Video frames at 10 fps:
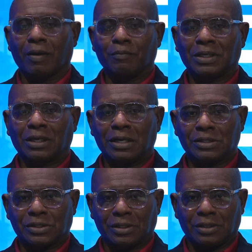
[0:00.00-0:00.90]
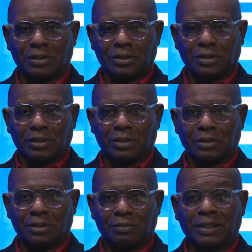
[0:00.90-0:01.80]
Because
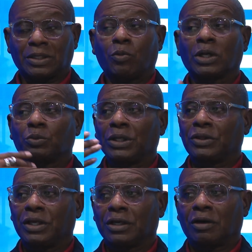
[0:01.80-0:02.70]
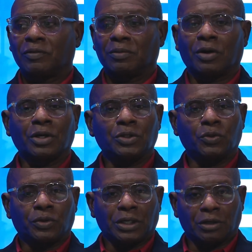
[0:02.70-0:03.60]
no matter what we think of them or
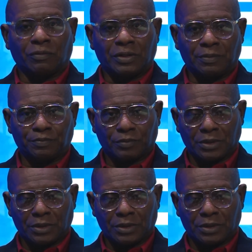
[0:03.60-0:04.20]
you think of them,